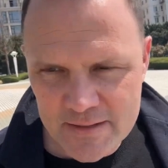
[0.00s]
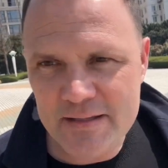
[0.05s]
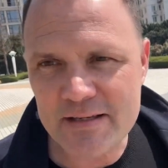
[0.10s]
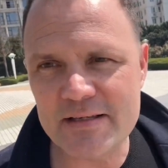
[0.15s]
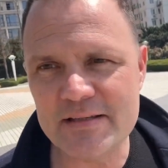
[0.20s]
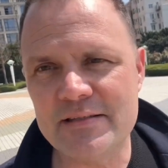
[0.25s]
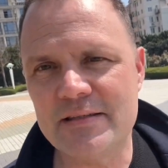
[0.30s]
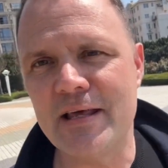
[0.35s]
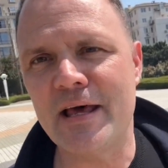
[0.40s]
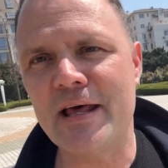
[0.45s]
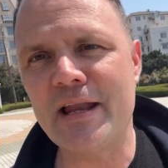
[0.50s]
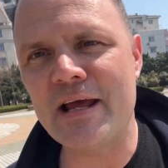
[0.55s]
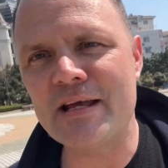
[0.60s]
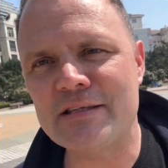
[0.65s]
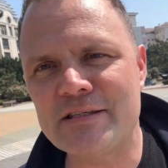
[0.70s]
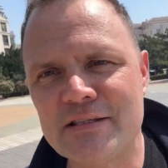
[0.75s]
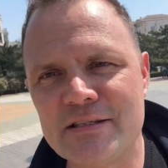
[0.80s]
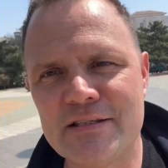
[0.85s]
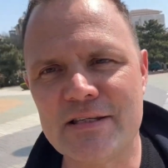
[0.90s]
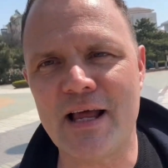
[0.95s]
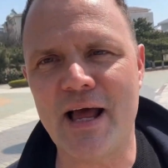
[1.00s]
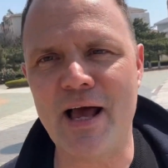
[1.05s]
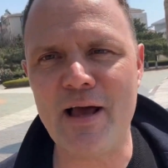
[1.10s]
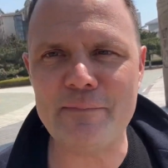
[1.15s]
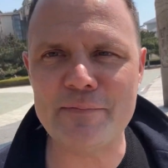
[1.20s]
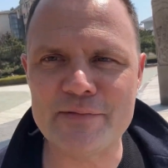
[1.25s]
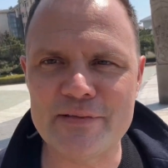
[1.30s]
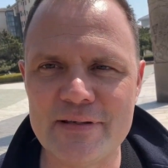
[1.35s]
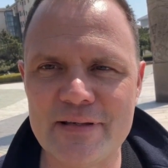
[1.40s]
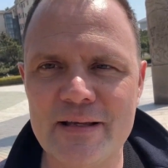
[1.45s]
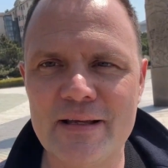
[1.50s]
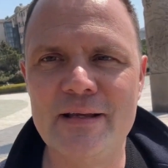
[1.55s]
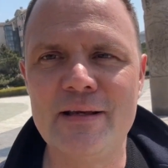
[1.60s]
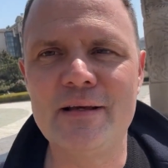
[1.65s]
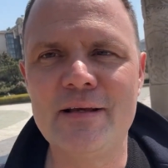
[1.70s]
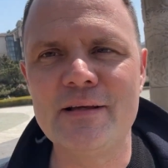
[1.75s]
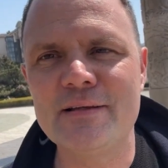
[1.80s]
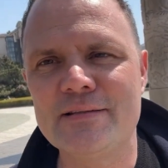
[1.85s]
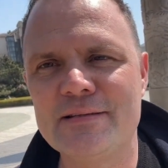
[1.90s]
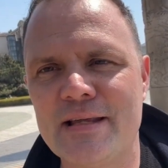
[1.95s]
is that I stopped
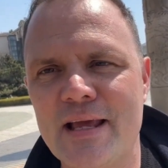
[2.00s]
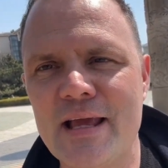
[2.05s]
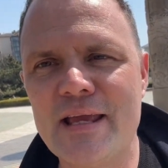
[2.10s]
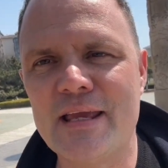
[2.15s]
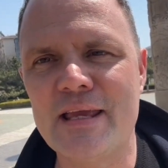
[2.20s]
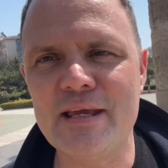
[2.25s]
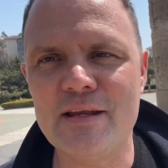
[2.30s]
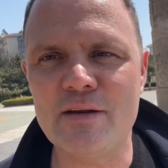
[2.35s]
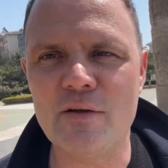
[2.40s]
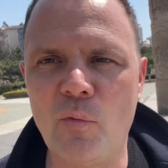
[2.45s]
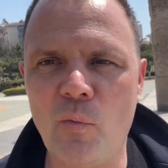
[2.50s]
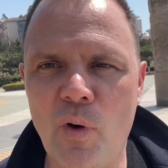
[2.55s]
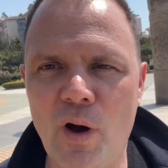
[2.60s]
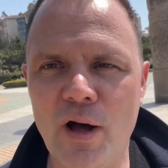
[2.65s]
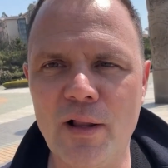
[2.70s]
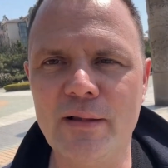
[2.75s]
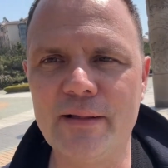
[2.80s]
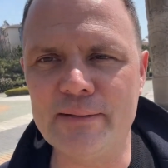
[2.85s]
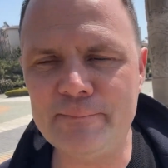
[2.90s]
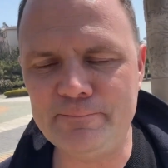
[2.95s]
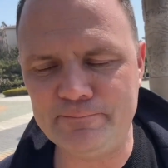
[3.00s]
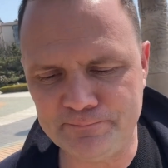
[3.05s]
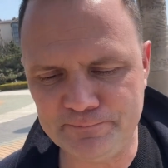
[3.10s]
taking a wallet